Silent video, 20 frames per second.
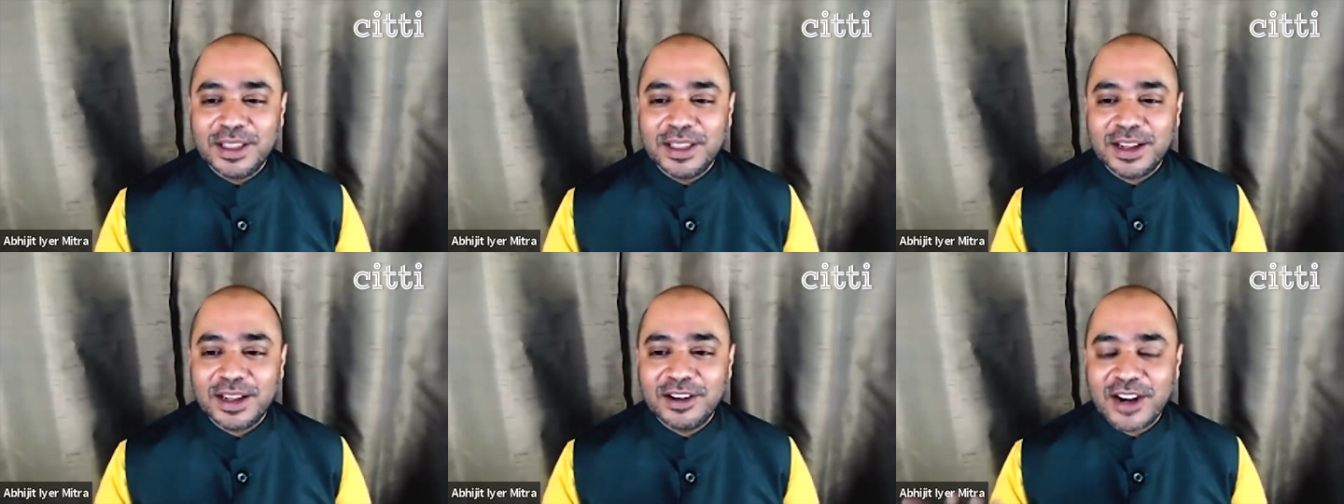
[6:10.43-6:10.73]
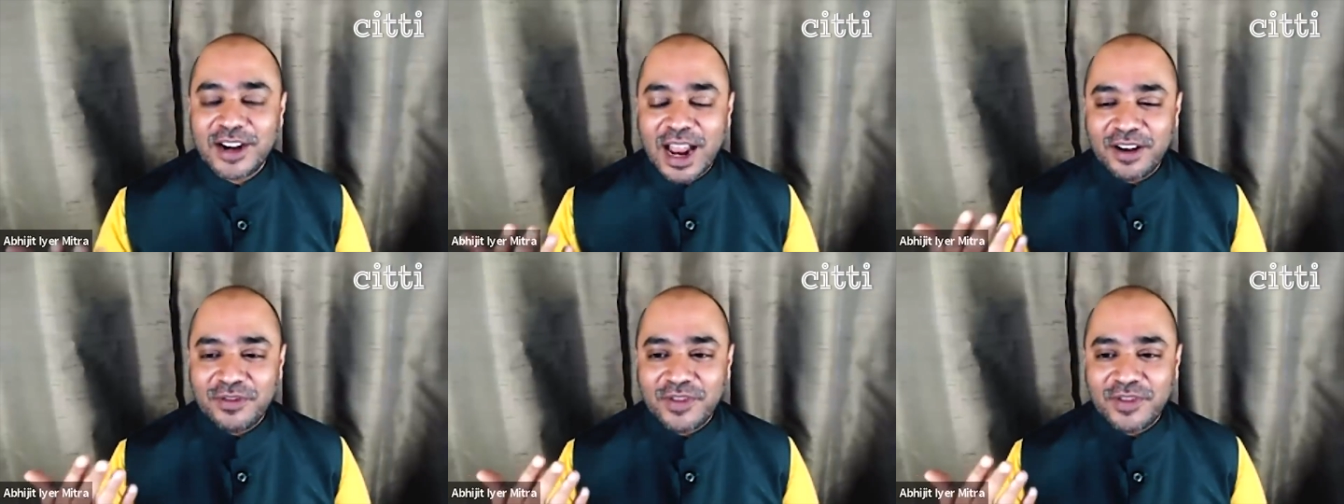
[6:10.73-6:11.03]
the
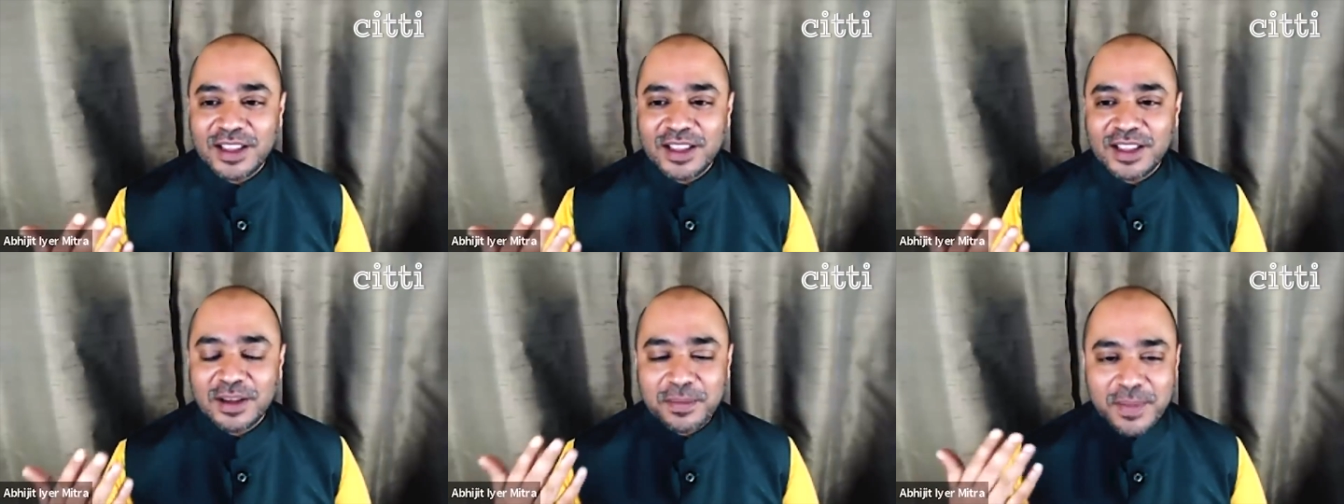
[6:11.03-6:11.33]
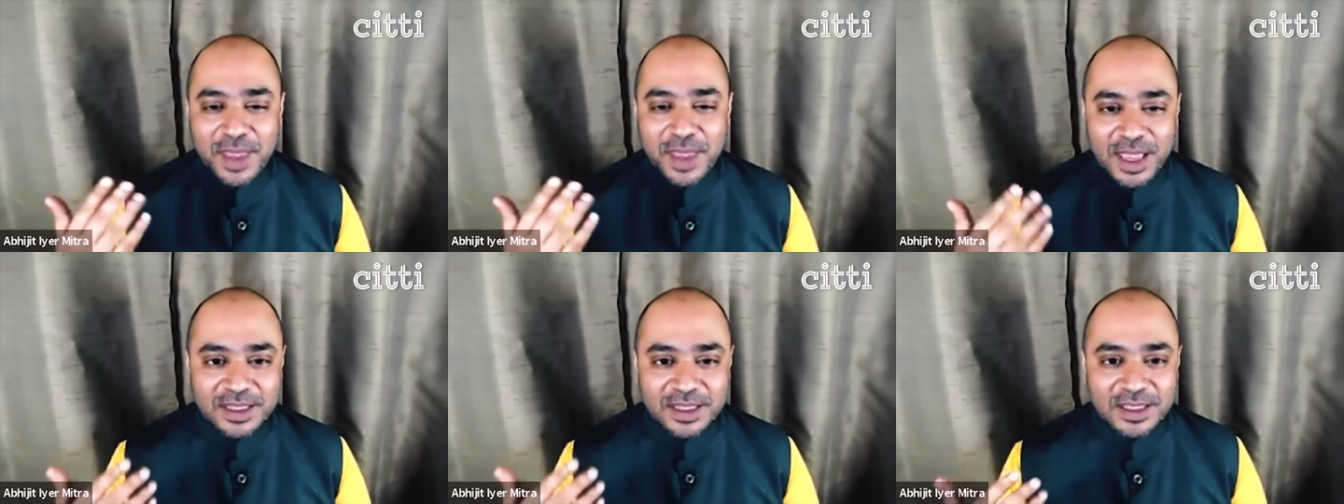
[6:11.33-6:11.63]
grandfather
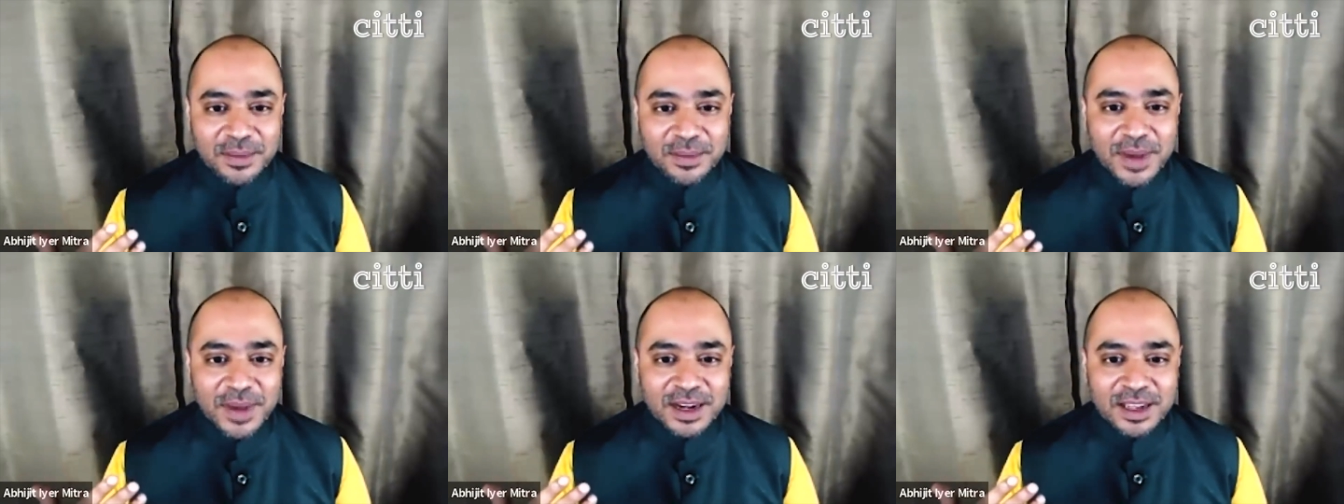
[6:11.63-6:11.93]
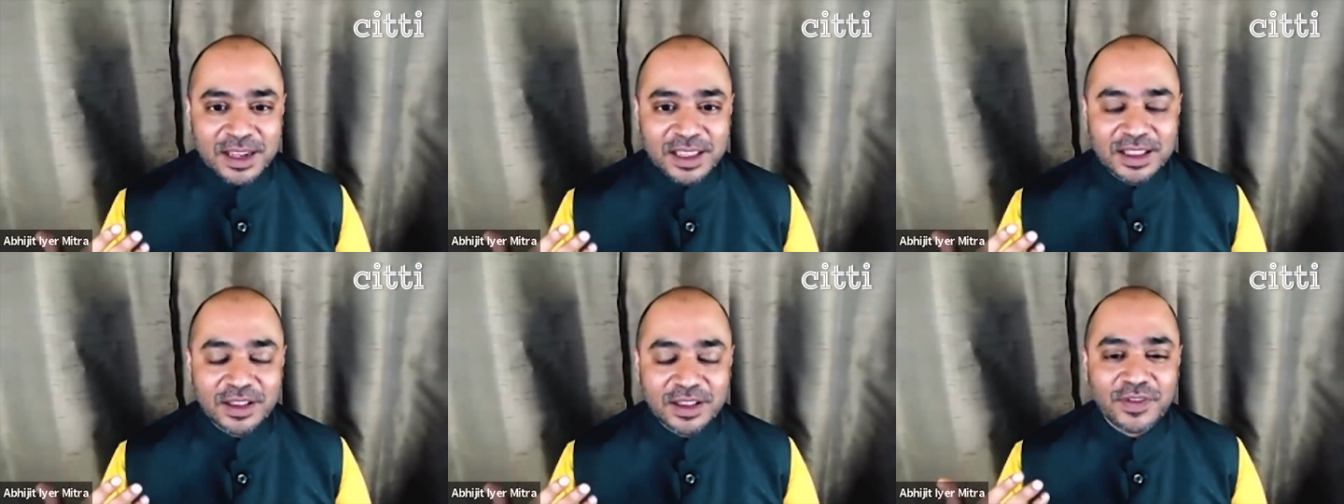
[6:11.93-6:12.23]
makes the
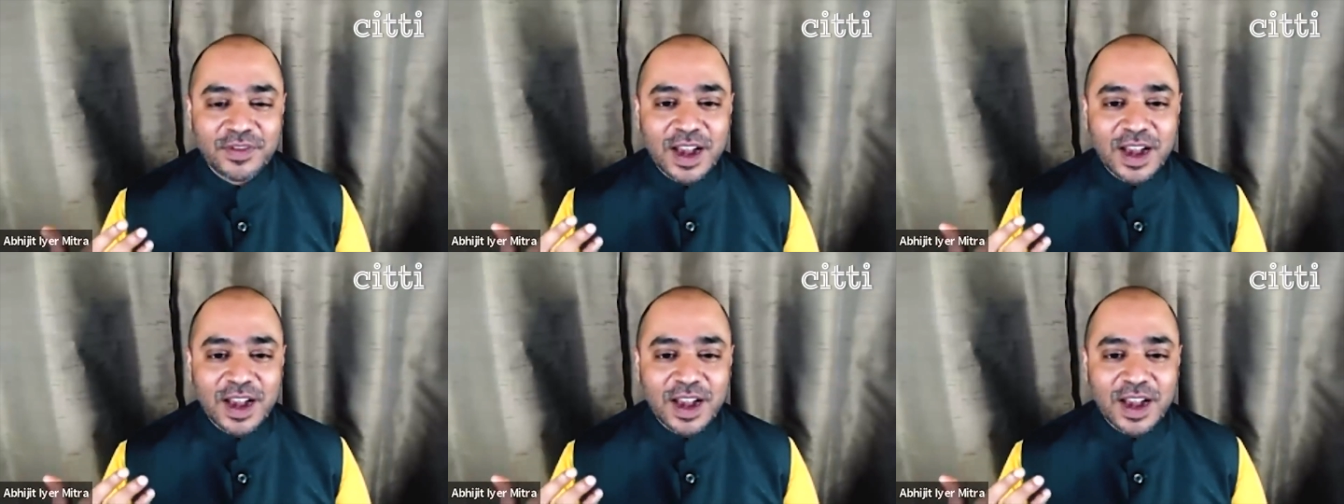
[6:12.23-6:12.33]
money, the